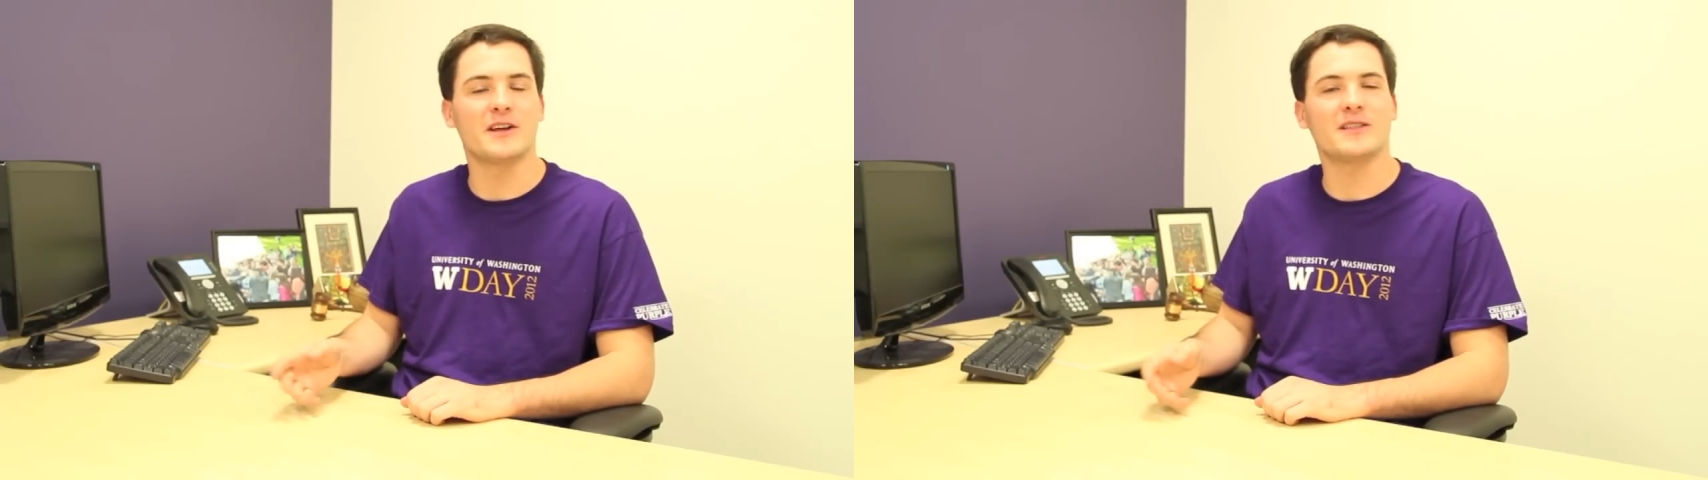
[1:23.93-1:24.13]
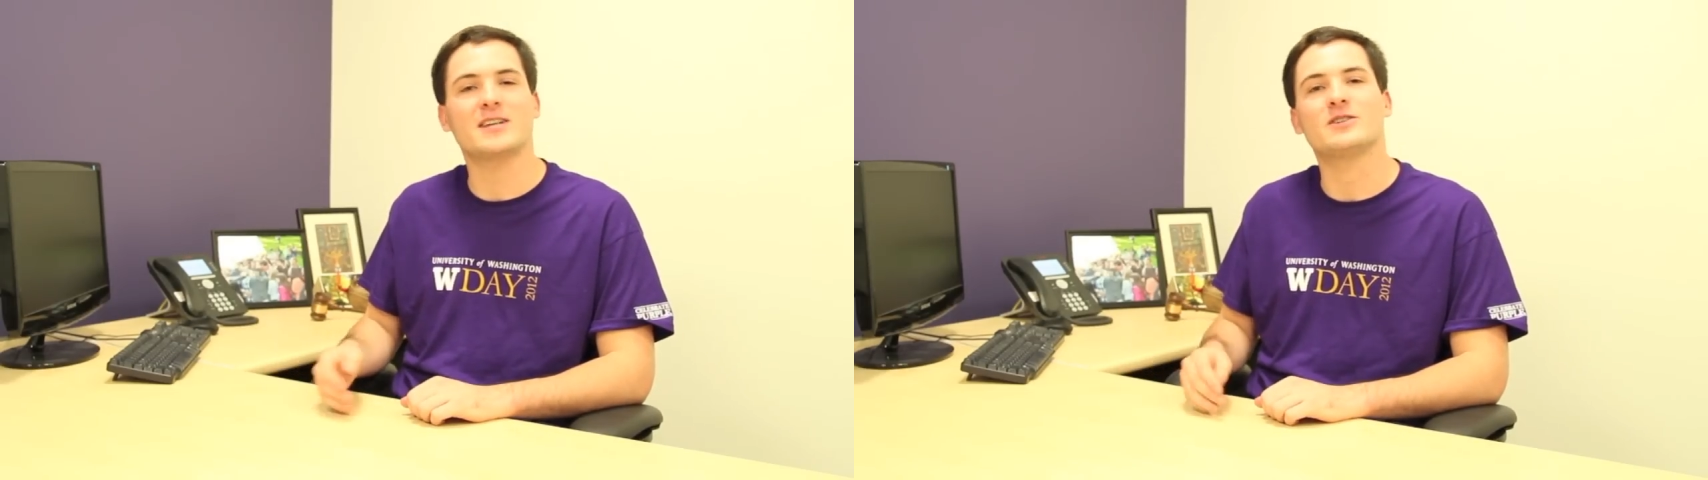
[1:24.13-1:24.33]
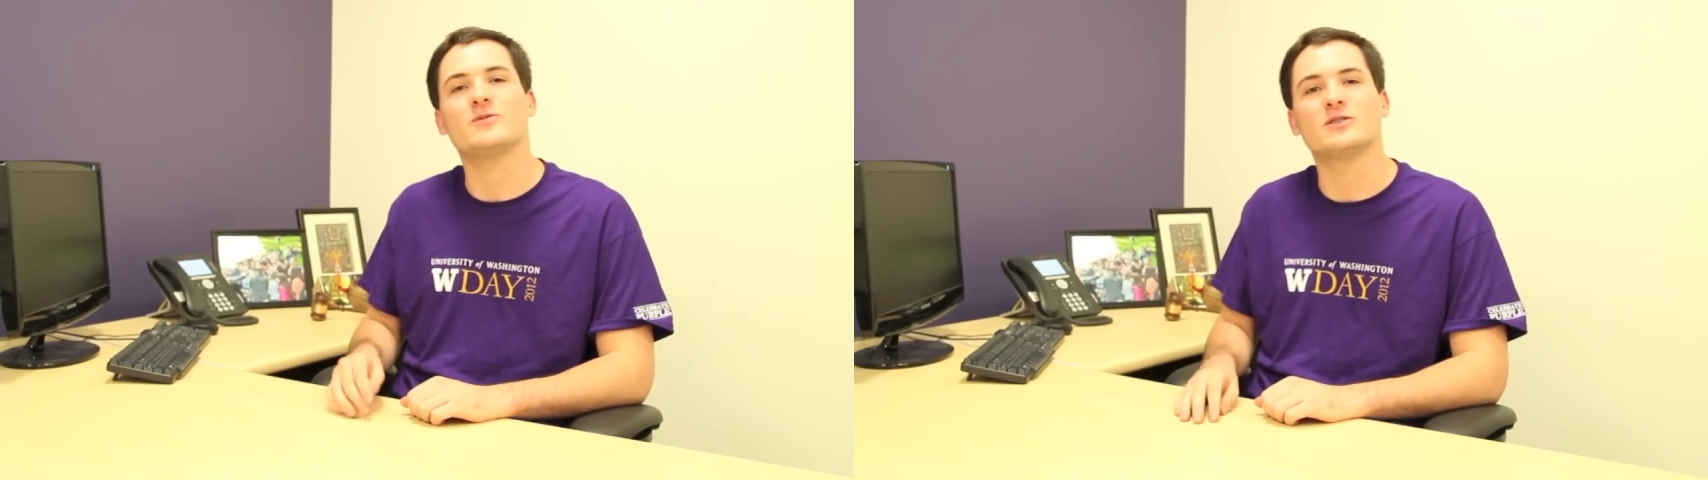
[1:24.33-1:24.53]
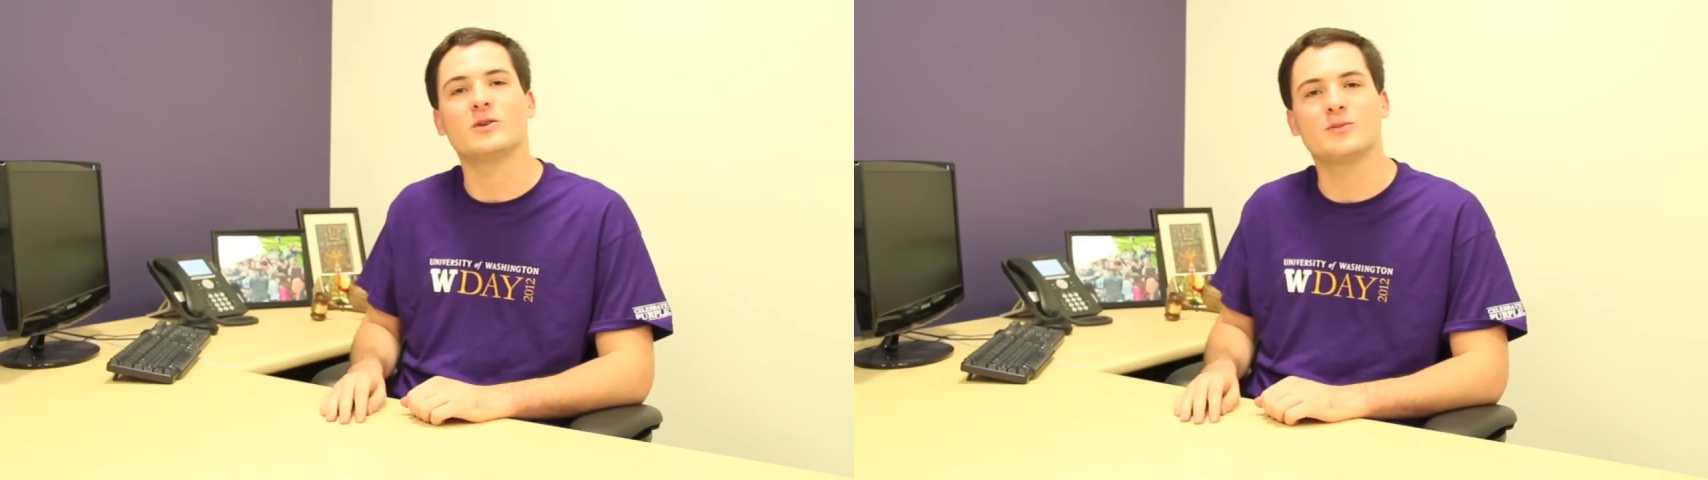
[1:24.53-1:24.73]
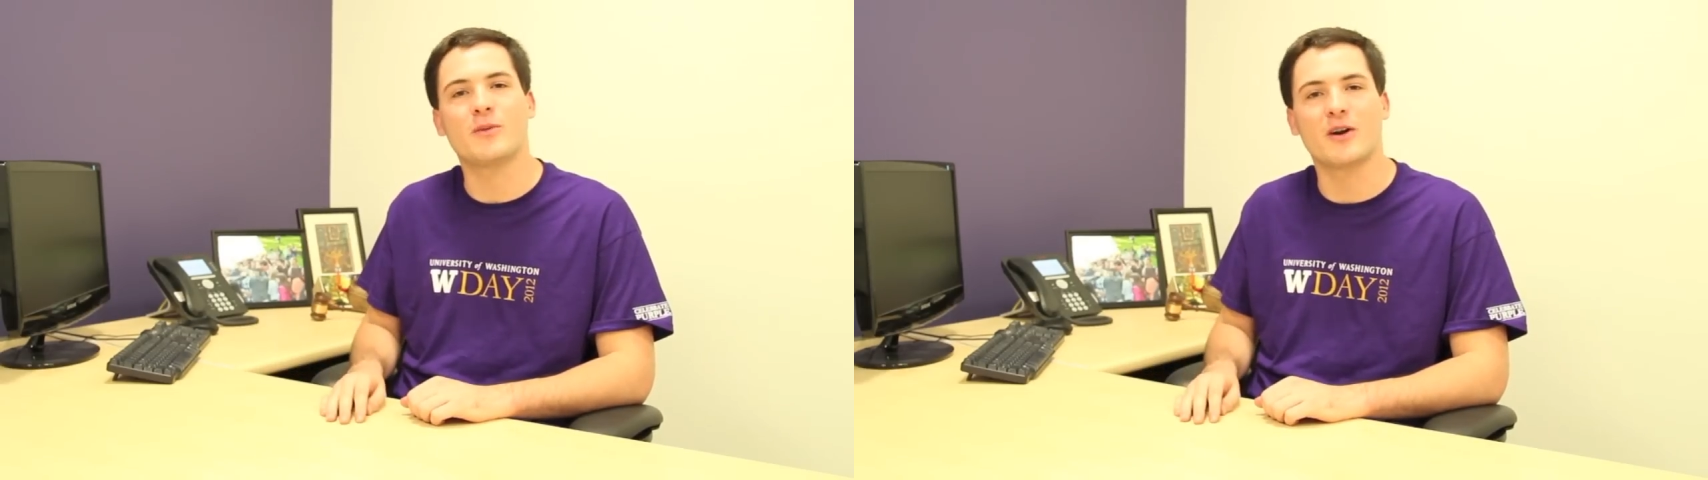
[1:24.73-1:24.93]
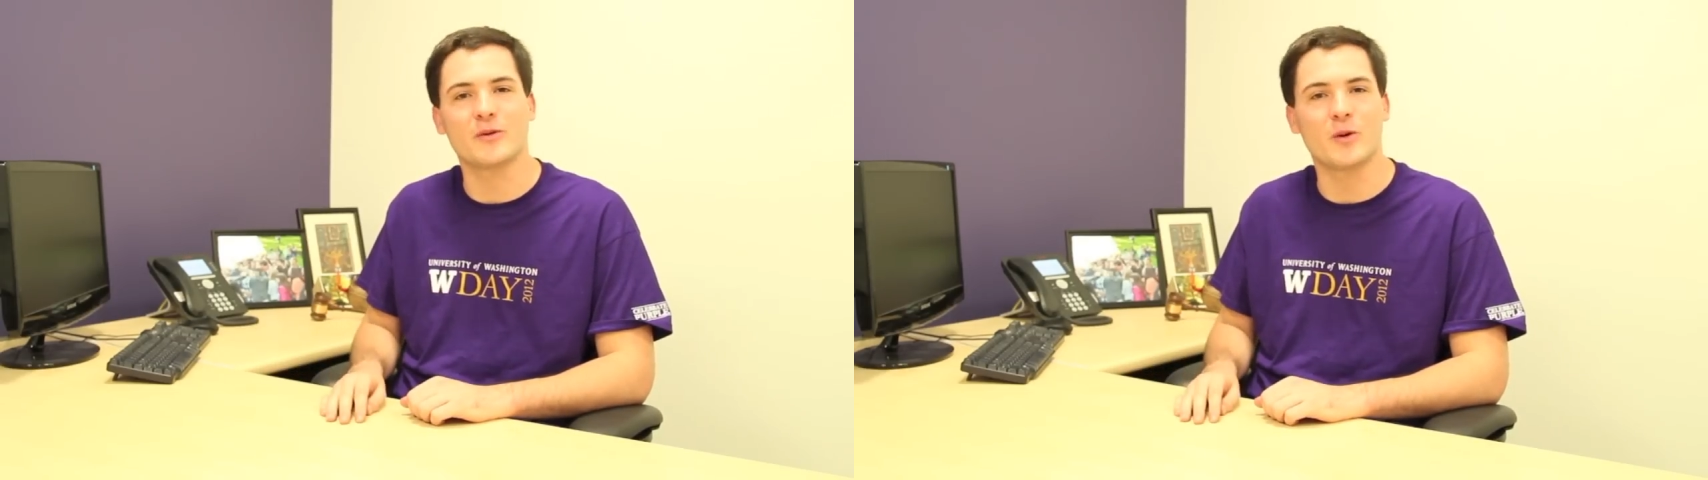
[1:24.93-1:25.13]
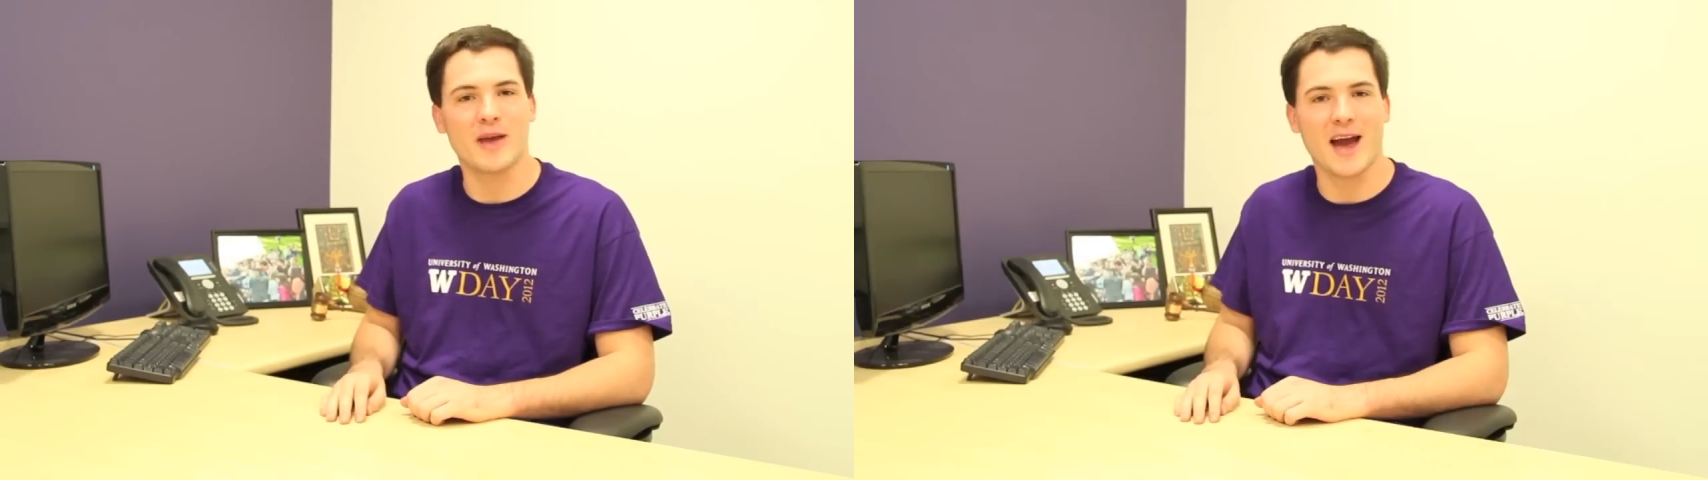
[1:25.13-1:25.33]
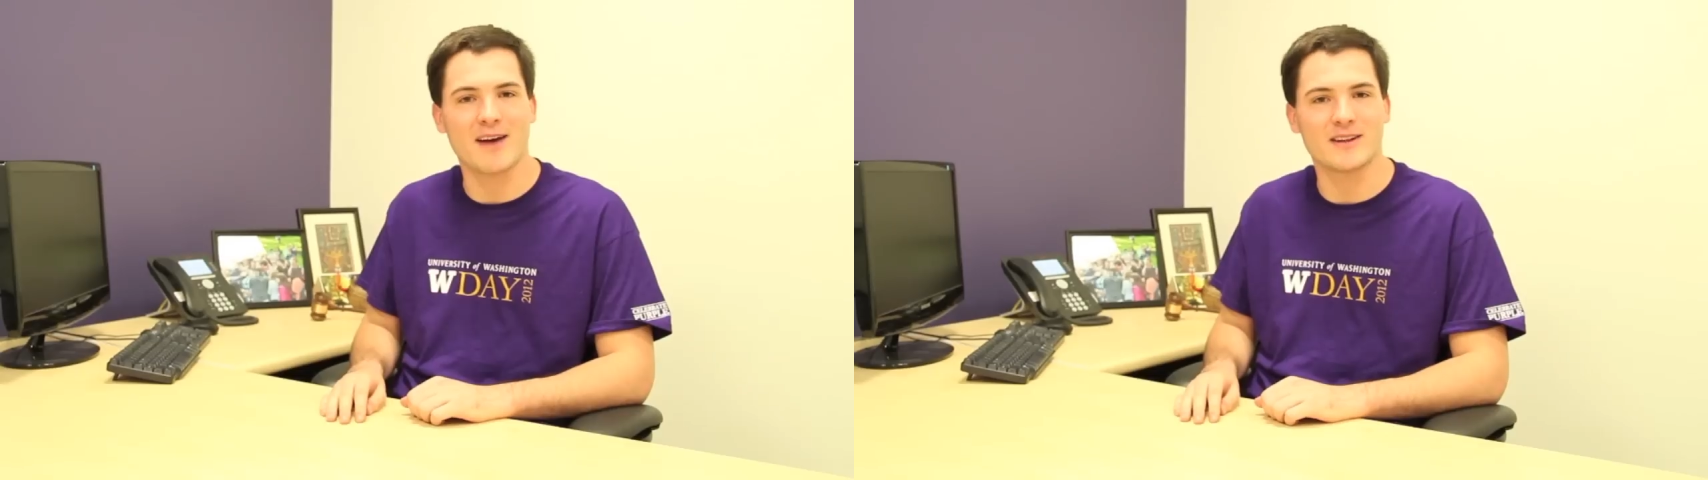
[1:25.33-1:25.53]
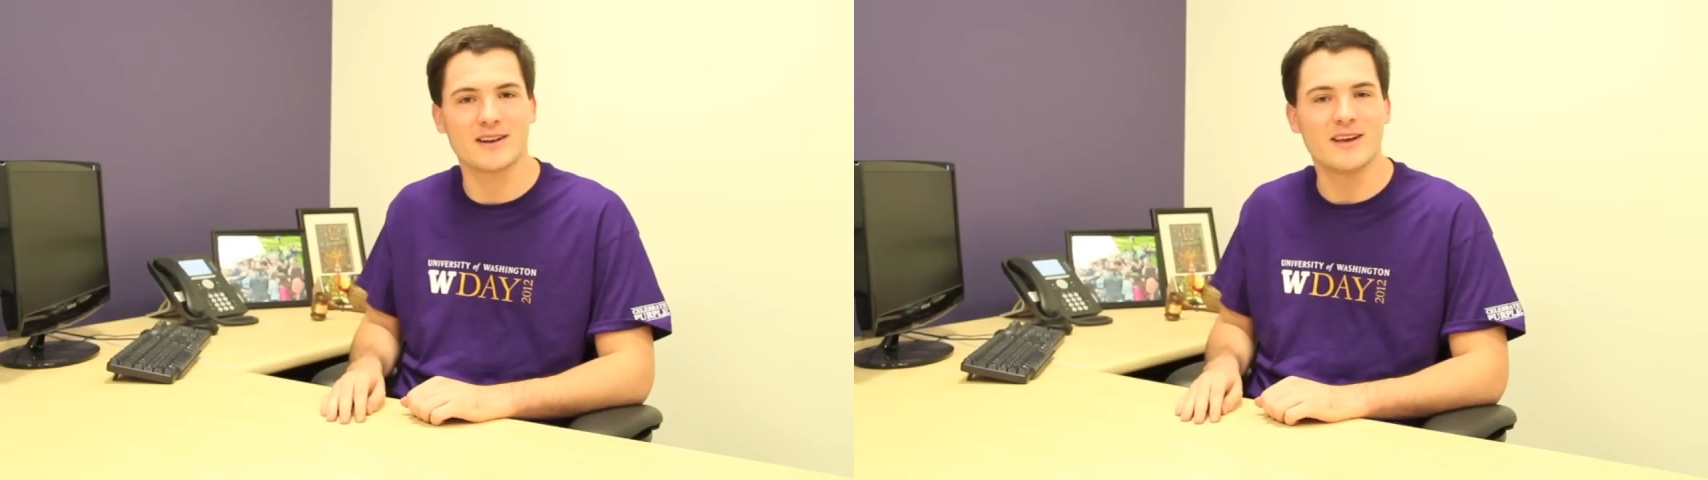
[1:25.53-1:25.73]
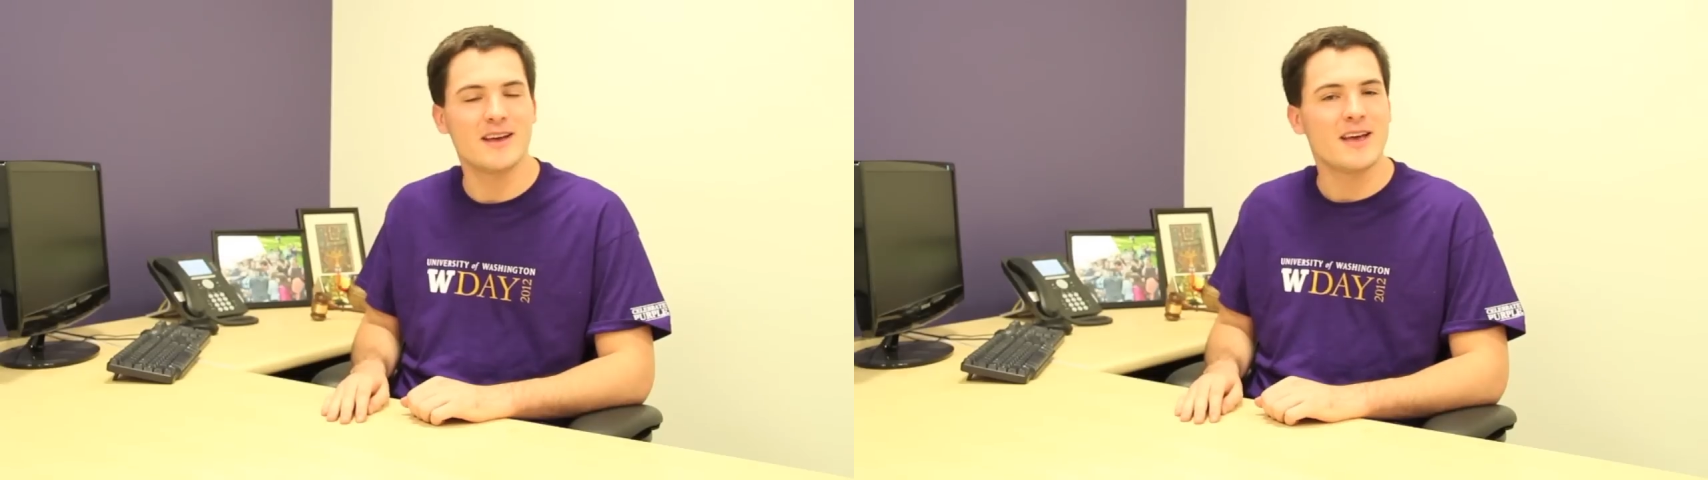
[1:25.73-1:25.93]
the election results party we'll be having.